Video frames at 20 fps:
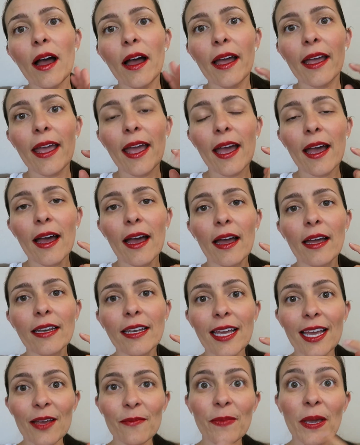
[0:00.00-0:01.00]
I
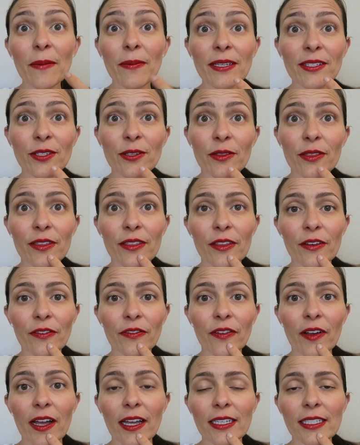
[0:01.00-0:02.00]
had a baby tooth in the
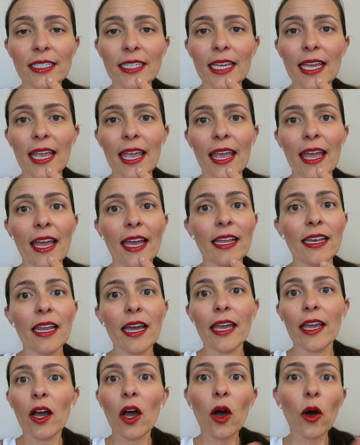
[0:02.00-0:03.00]
front, and
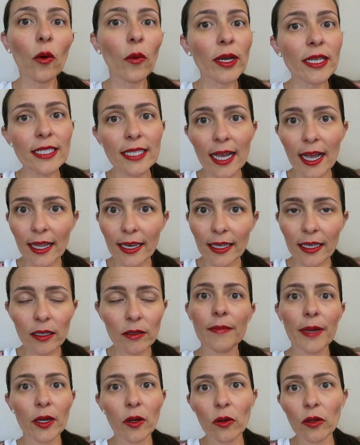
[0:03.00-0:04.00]
I always had
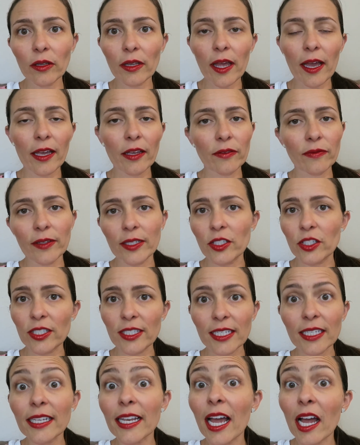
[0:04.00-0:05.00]
it my whole life. I
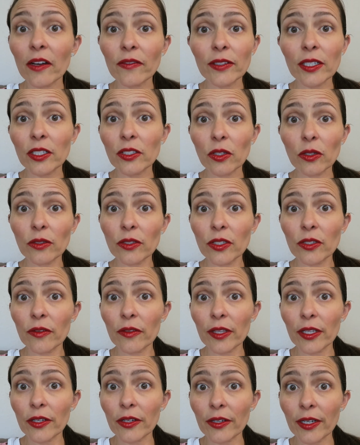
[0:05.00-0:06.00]
just didn't have an adult
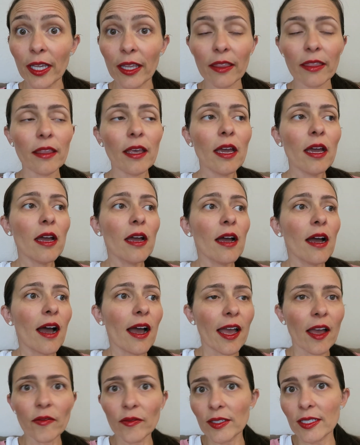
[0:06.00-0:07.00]
tooth underneath.
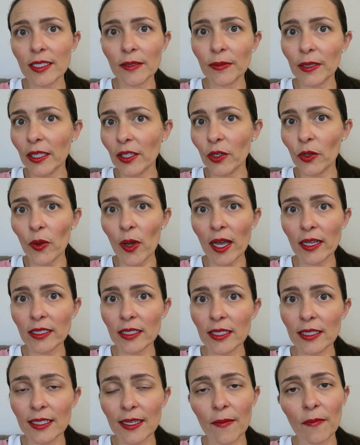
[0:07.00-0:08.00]
I have a sibling who has
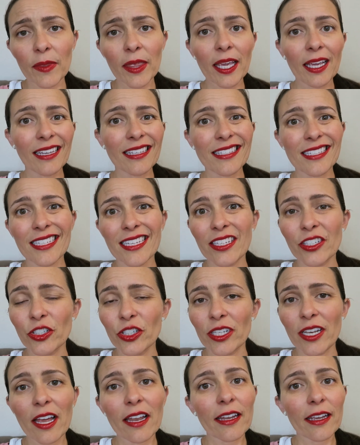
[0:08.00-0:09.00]
the same thing. It's a
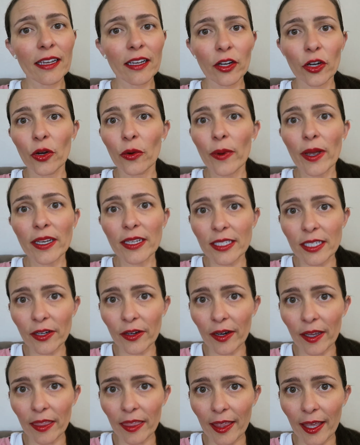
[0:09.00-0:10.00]
genetic
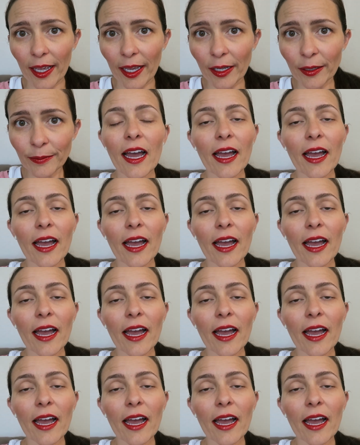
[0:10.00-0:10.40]
hereditary thing.